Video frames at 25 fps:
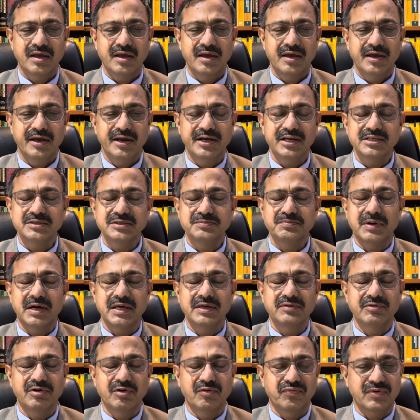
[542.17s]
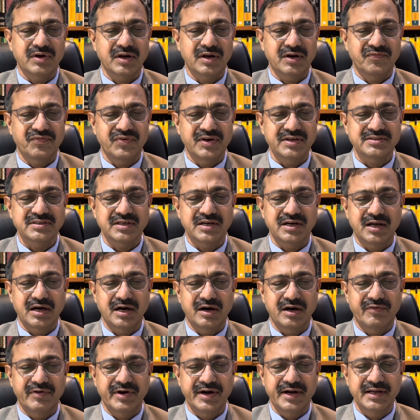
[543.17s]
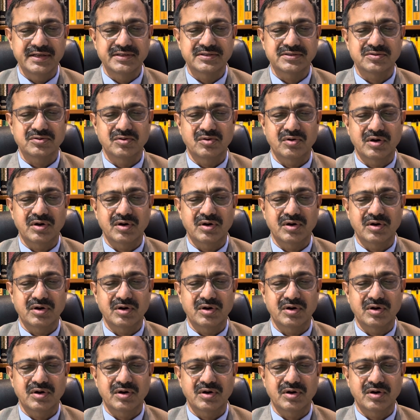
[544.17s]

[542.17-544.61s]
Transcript: It is by way of confession and avoidance or